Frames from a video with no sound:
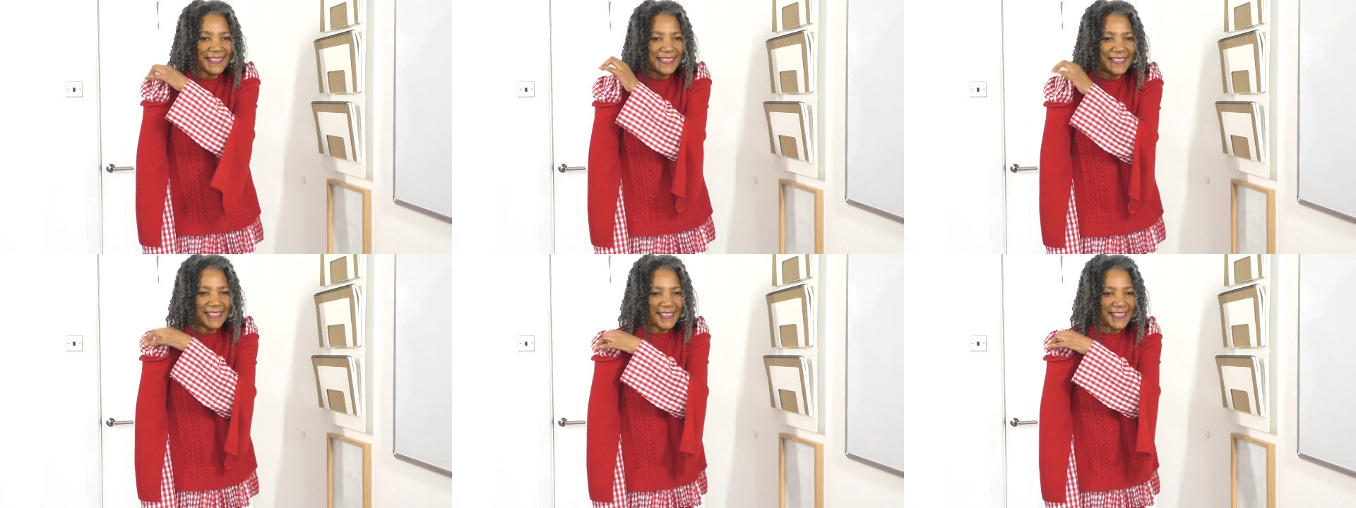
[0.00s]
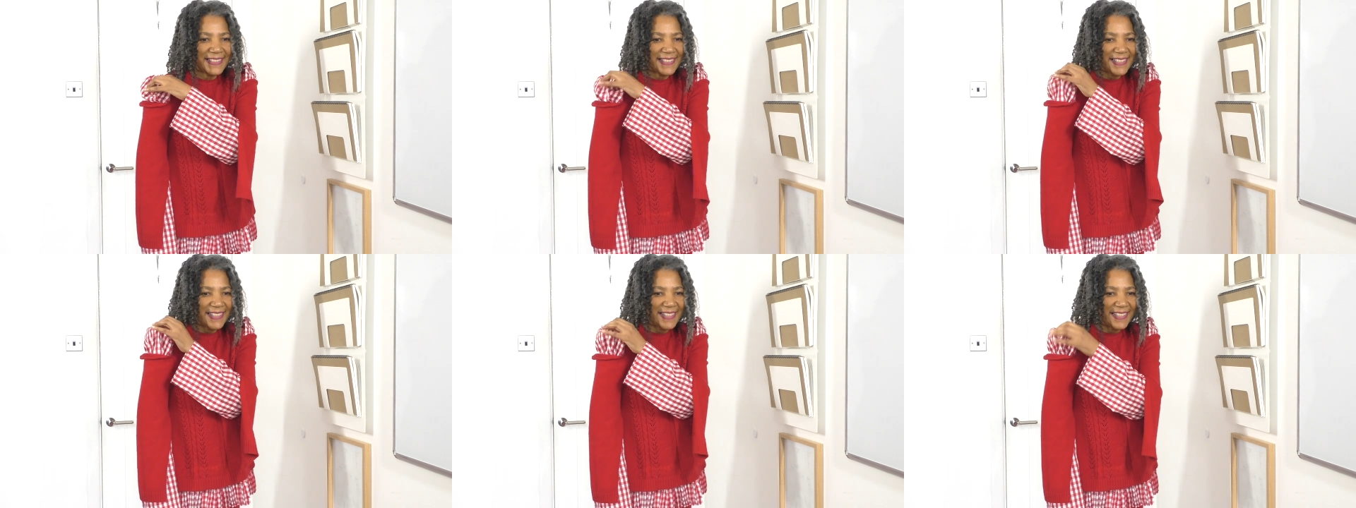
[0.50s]

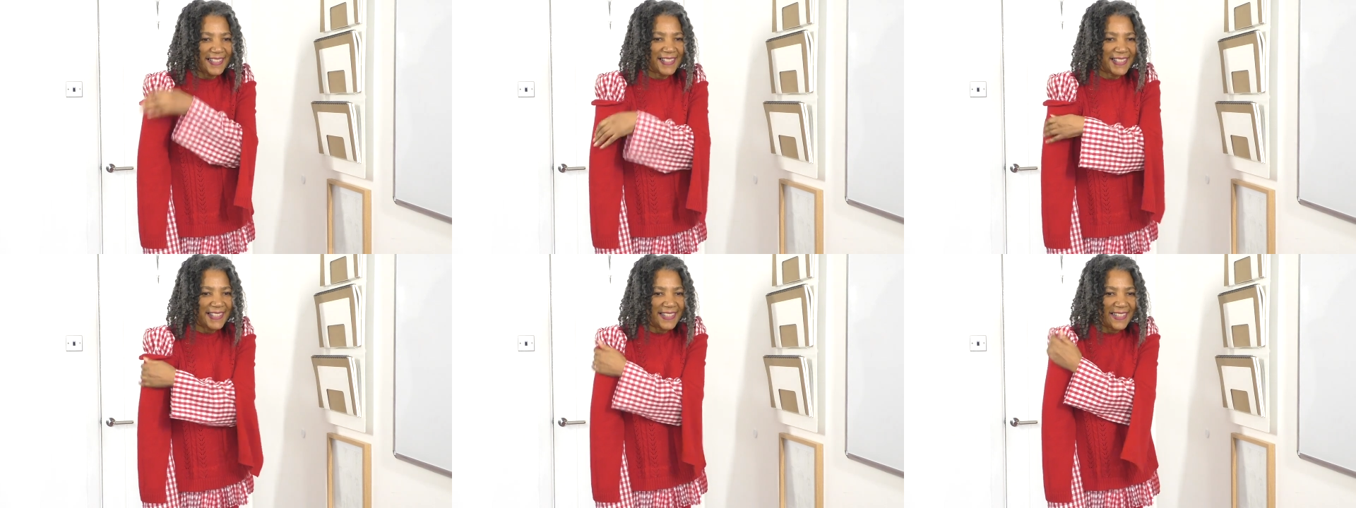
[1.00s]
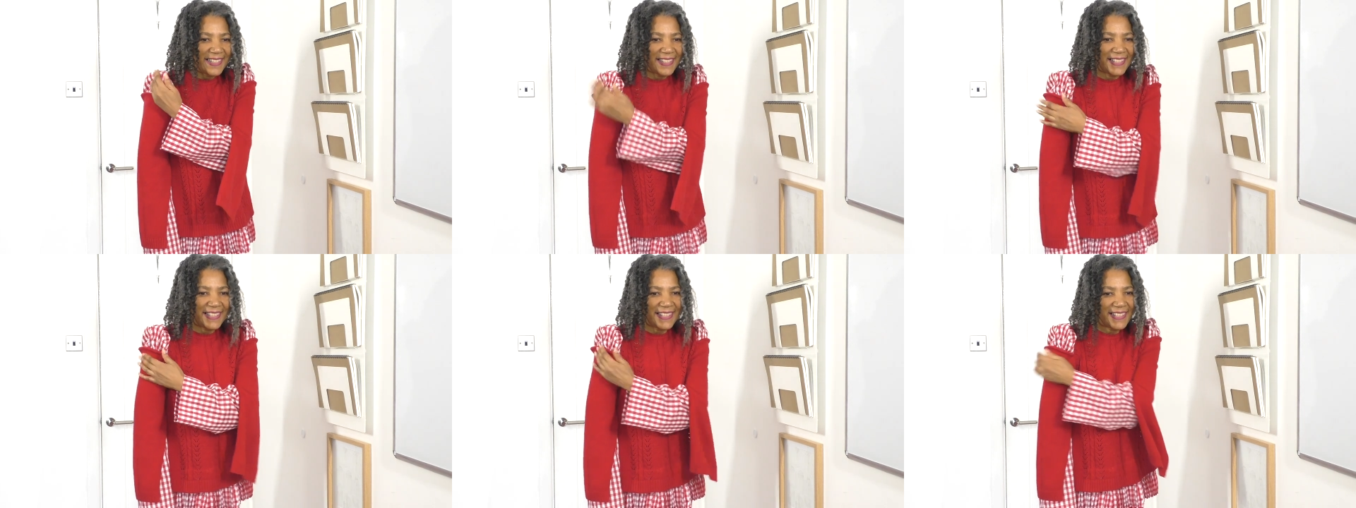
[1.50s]

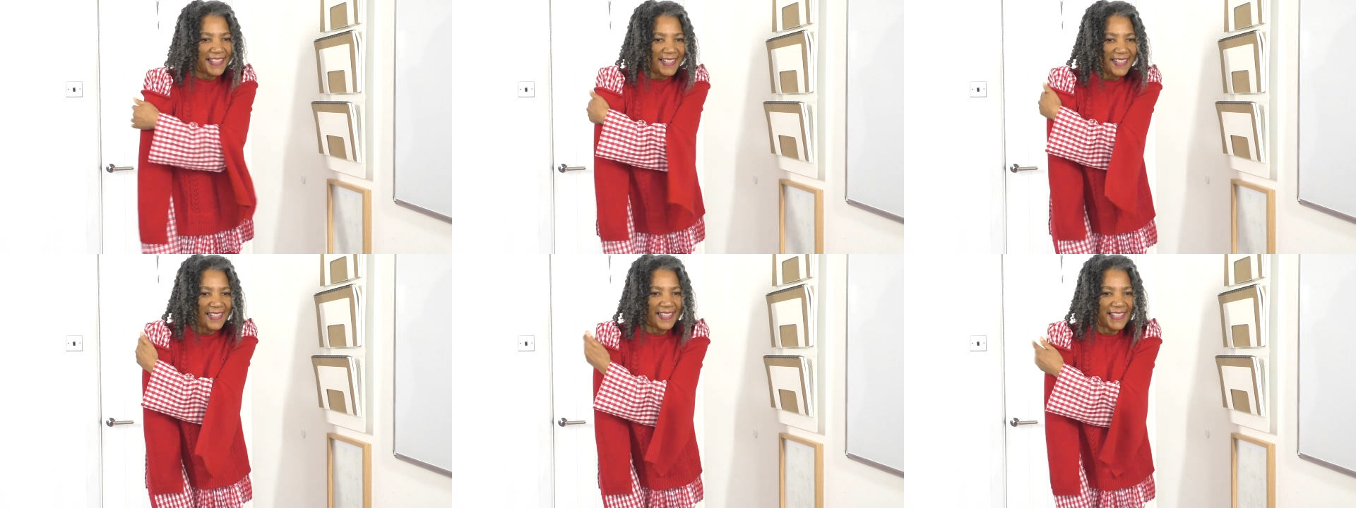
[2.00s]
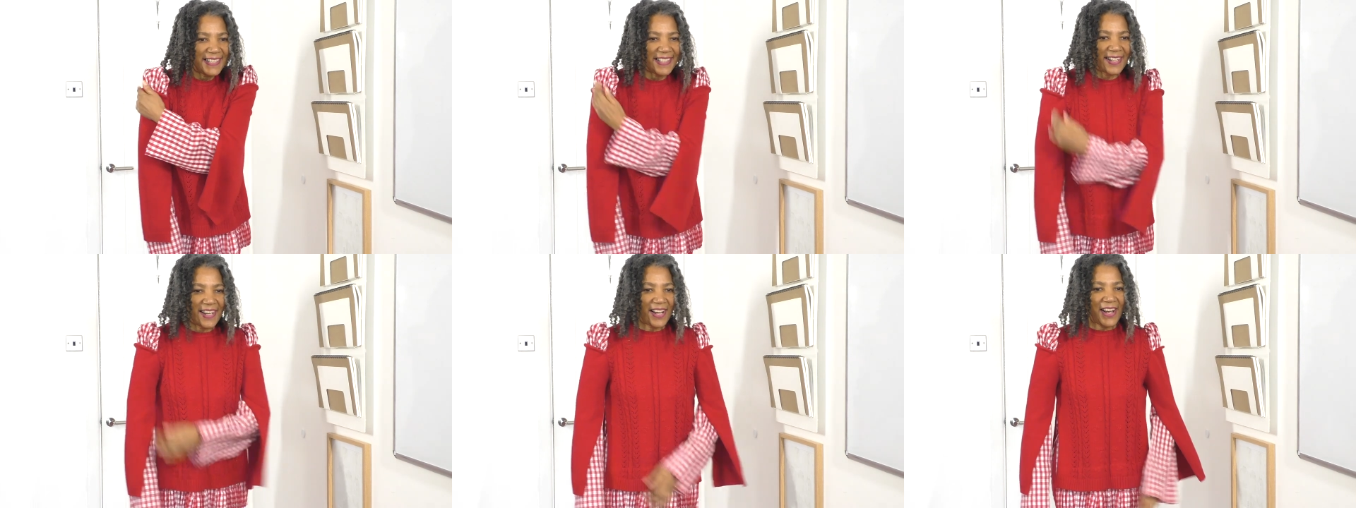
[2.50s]

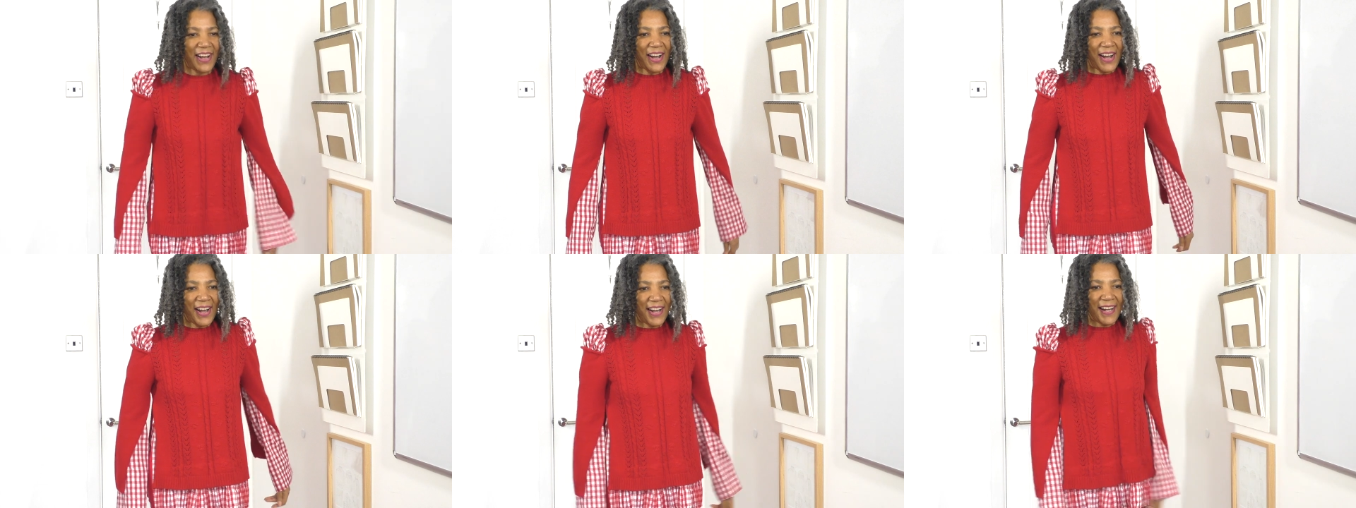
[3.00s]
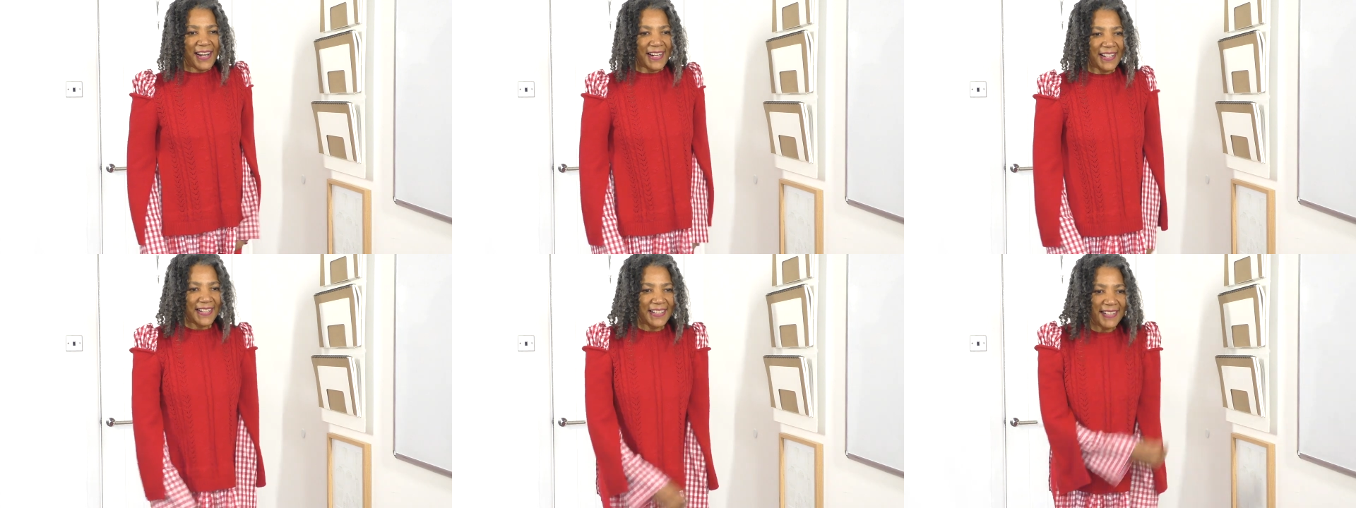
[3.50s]

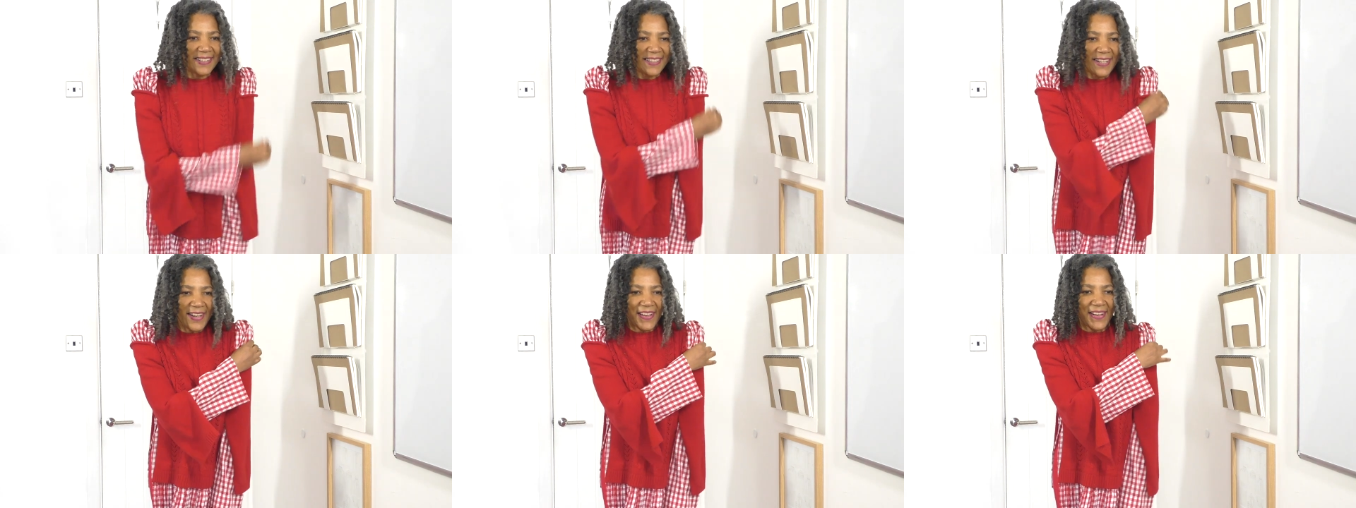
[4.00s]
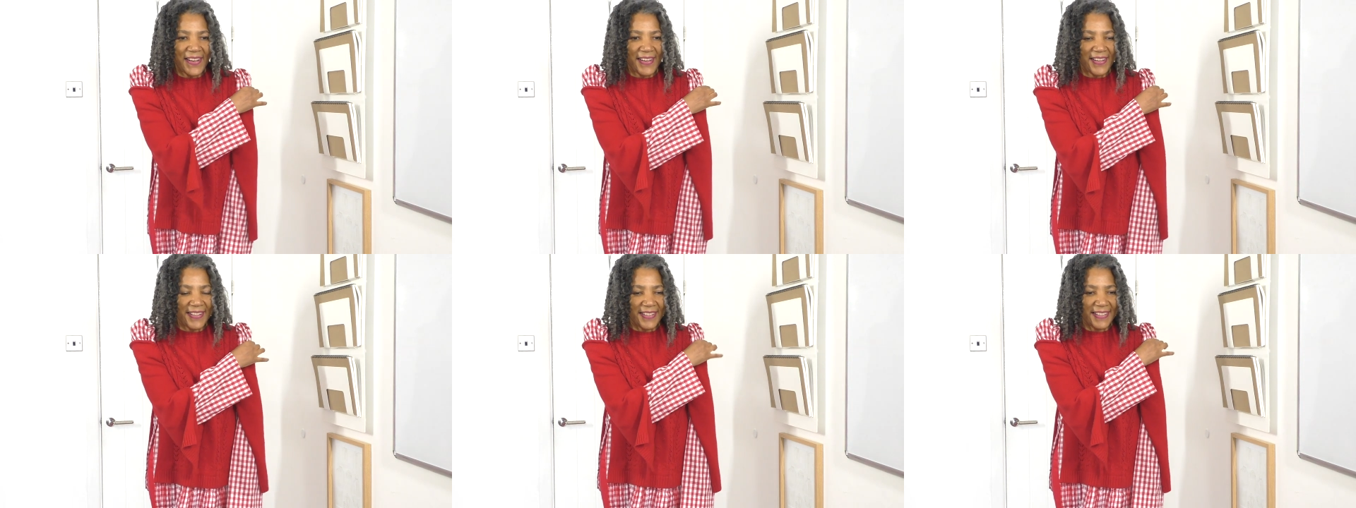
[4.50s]

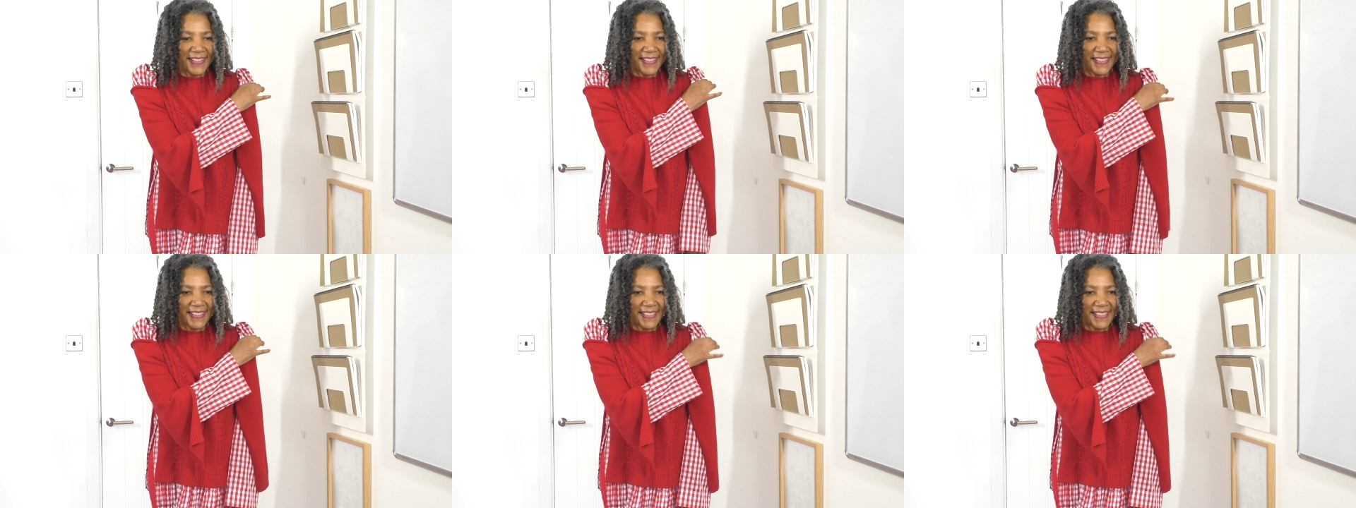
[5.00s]
[no speech]